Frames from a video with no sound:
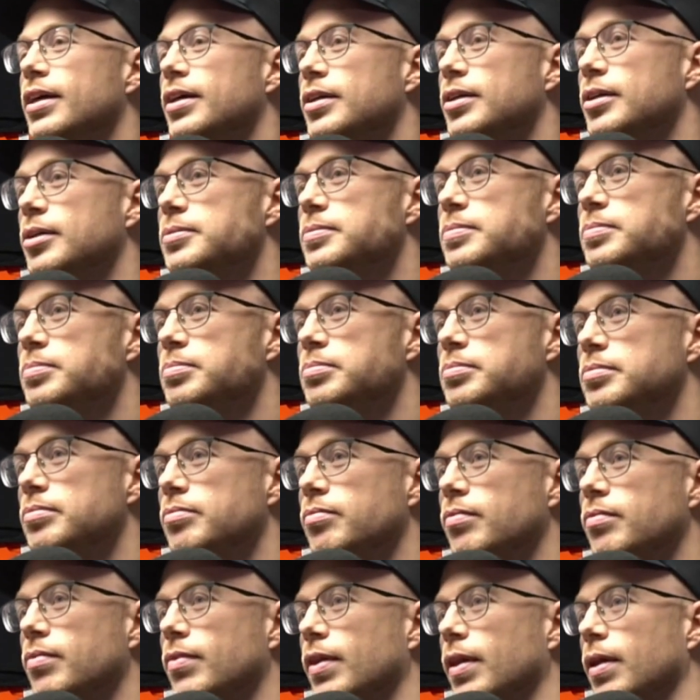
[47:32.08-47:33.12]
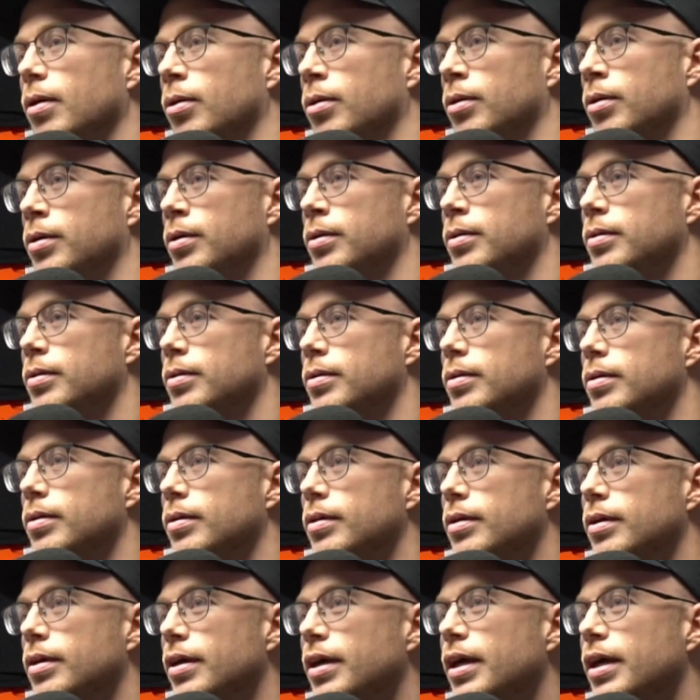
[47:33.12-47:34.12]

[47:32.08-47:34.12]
literally don't show me the thing you're telling me I